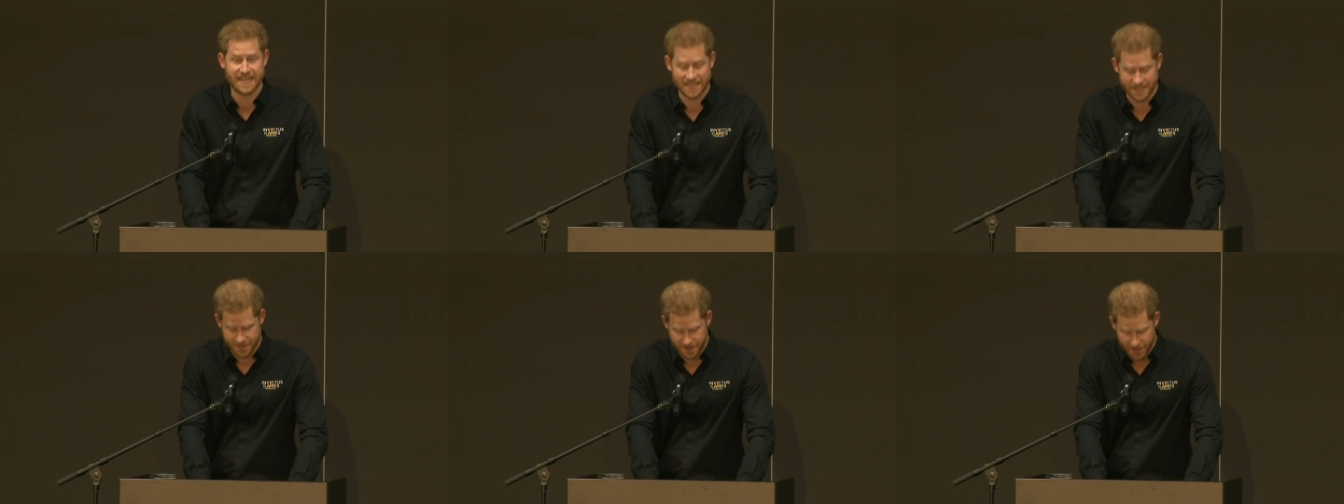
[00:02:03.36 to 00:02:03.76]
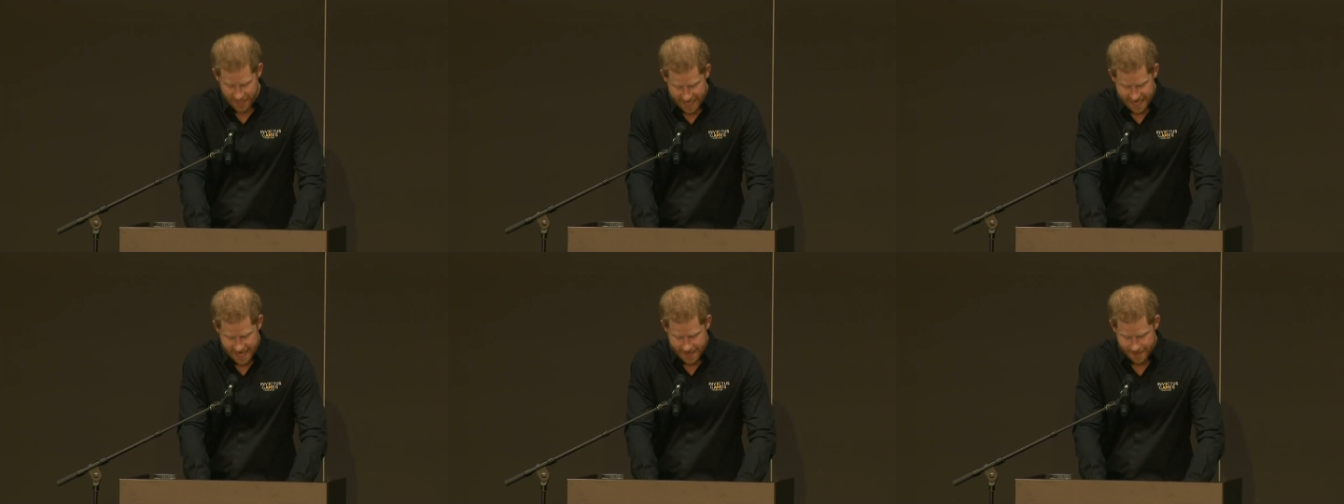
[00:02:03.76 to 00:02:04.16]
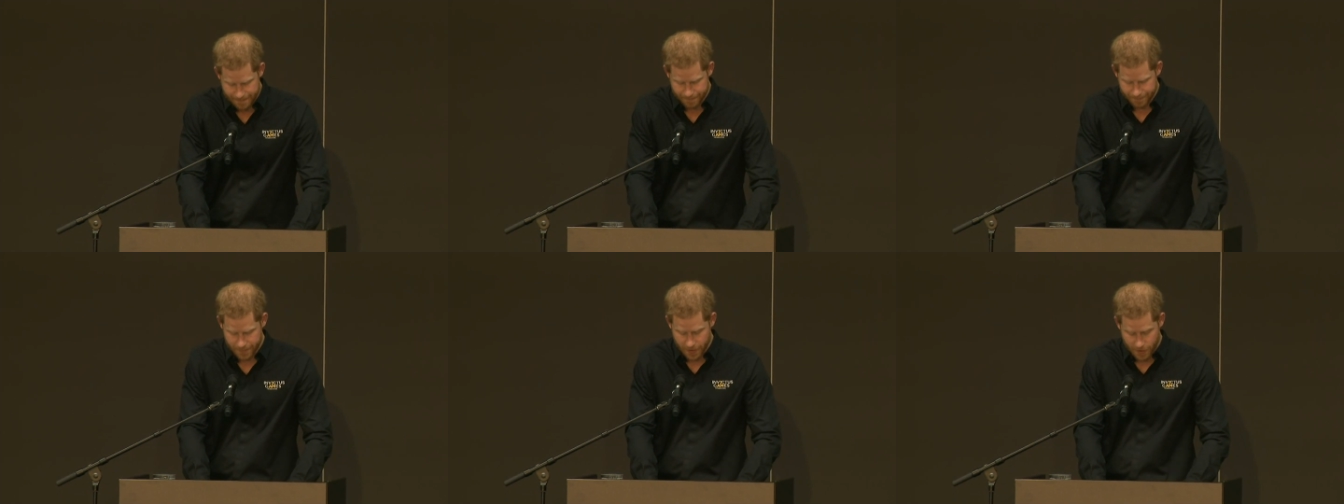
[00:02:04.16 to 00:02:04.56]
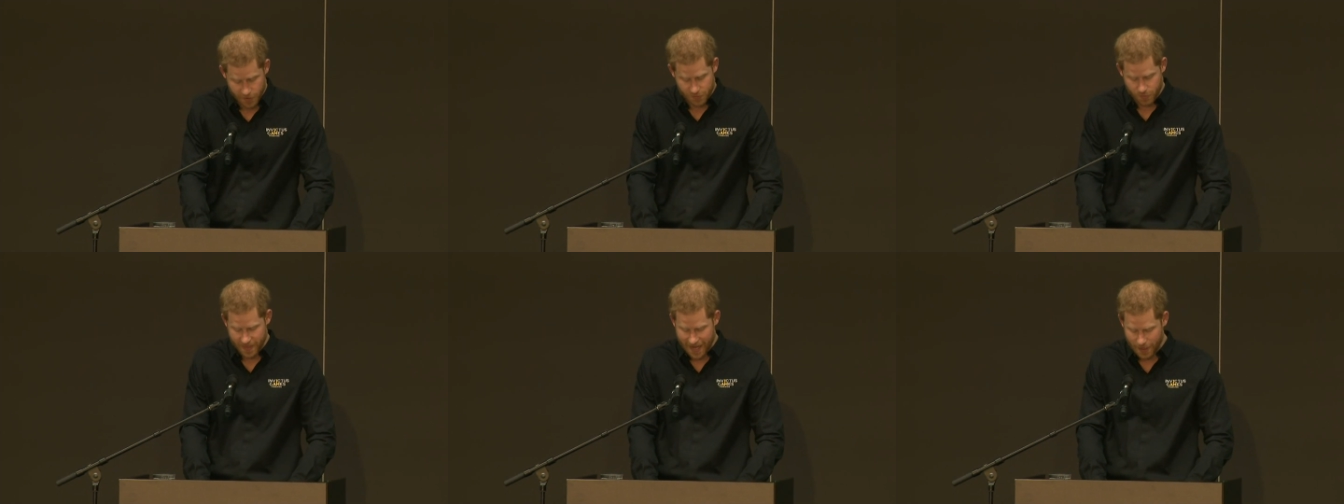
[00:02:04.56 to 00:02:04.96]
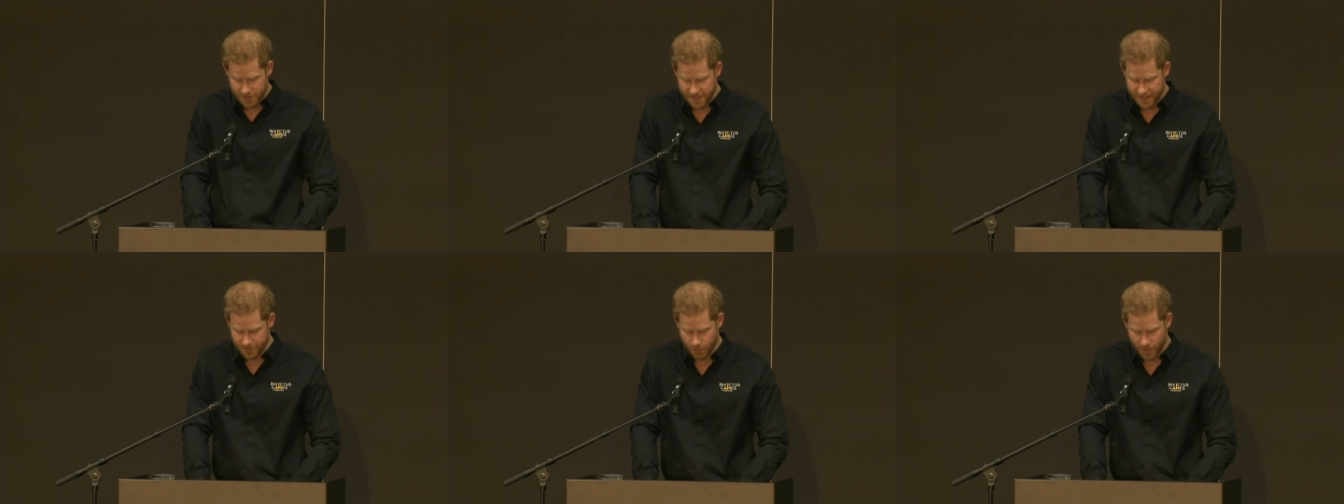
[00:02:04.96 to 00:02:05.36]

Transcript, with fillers: is the key because without it,